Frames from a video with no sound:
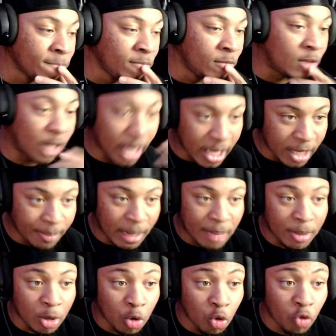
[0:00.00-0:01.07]
yeah, it may be
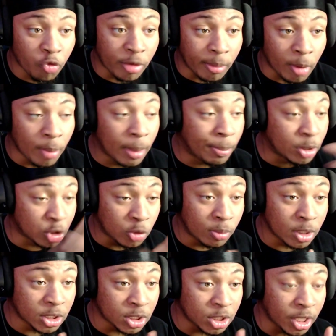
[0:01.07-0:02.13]
cool for the moment, but too much
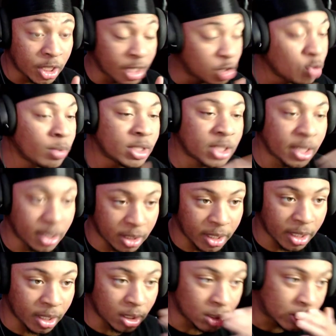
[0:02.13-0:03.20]
of shit, too much of anything
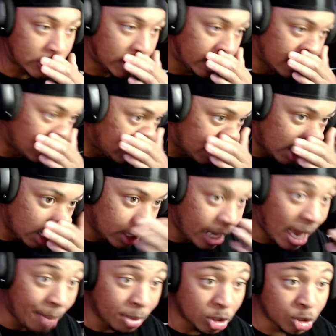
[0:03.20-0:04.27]
can can can
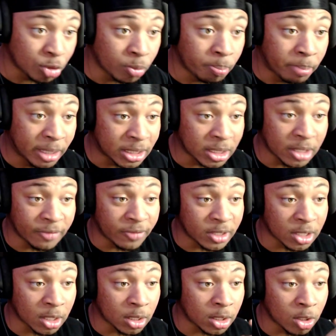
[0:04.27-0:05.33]
damage you mentally,
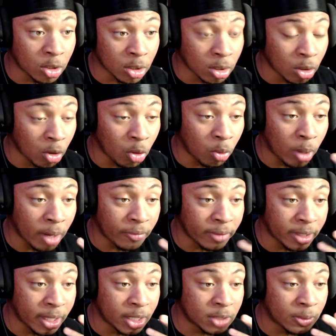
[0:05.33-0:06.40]
physically, or or whatever the
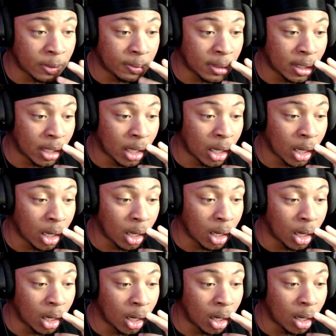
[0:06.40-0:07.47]
case may be.
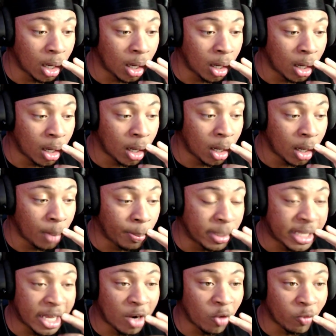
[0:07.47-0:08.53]
Uh, but they
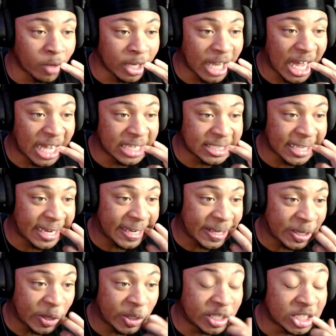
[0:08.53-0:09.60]
don't realize like yo,
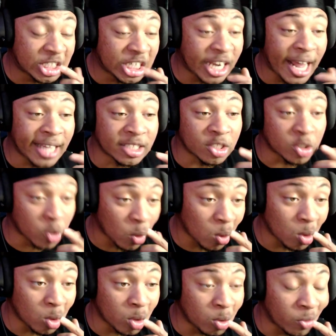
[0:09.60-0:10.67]
this shit has a toll on you. The